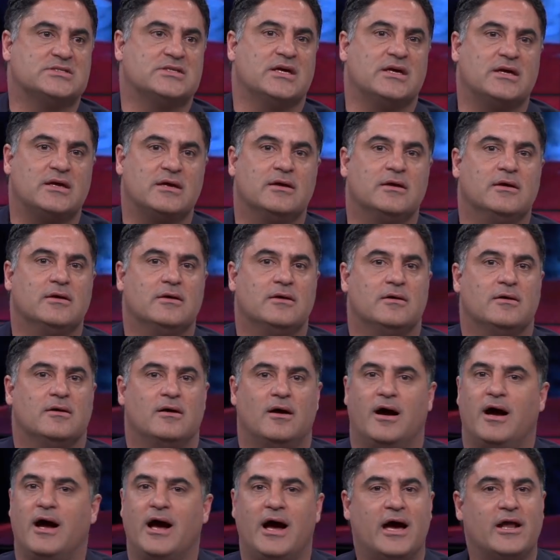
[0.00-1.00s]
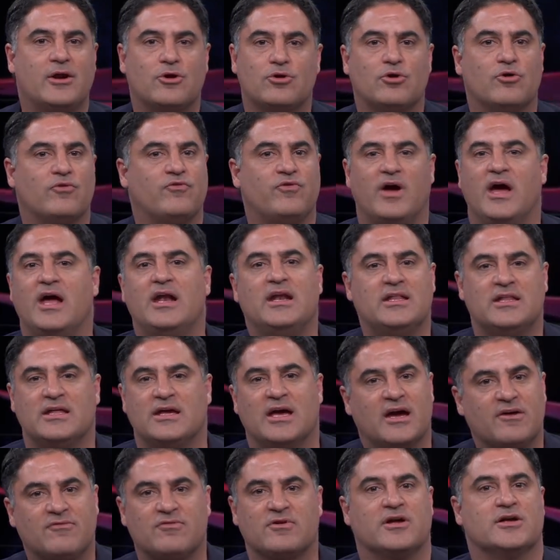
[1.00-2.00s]
they, I don't know if anything
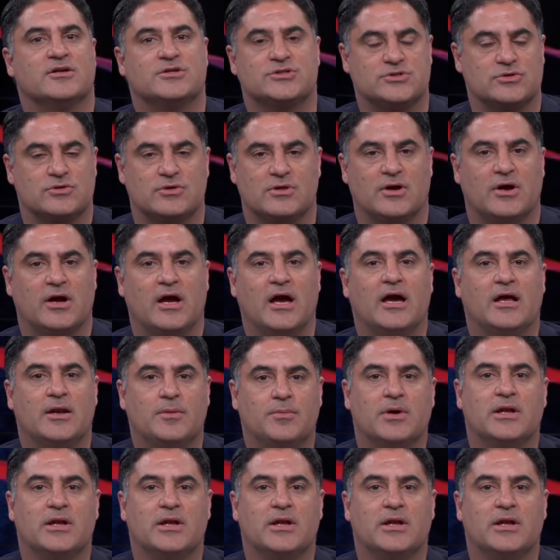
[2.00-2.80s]
ever gets through their head,